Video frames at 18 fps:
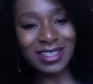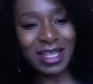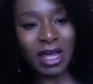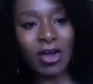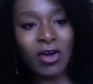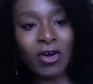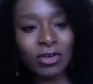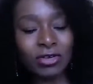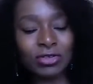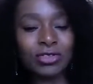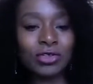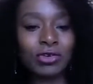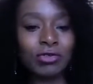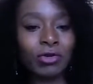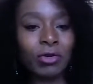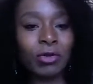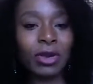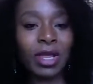that onto
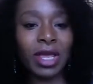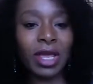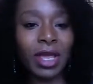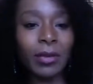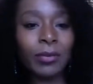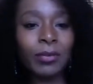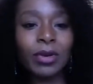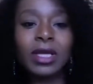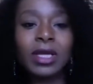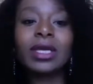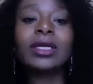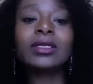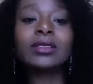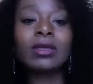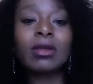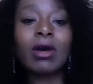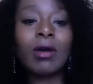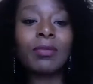your own hair, but it
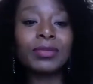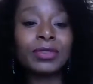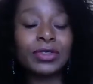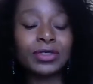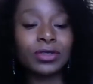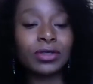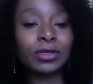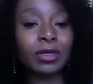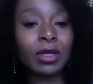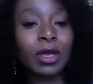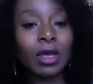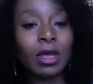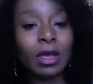is an option